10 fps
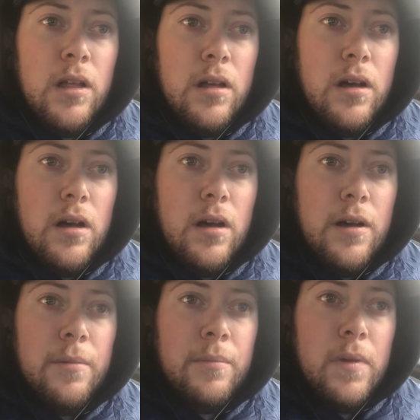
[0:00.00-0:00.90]

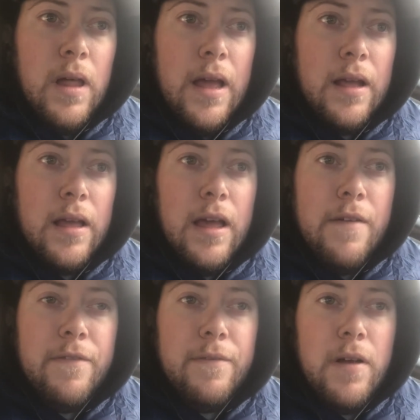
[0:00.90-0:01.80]
Like
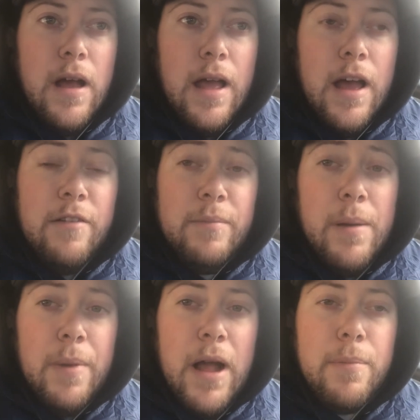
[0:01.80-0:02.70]
if I have my
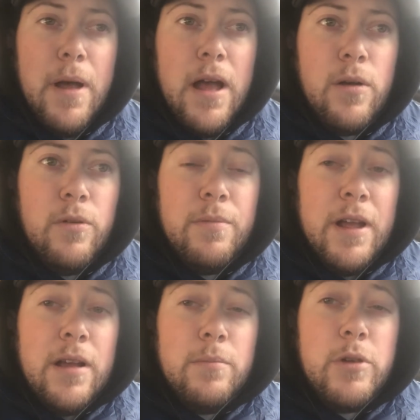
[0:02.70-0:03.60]
backpack with my
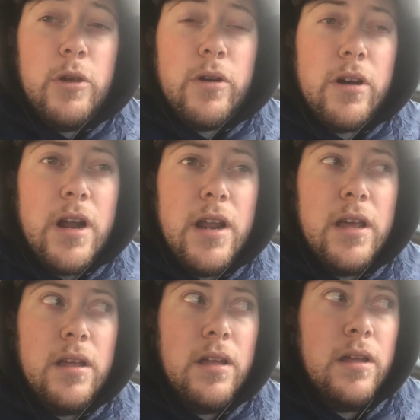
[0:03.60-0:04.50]
computer in it,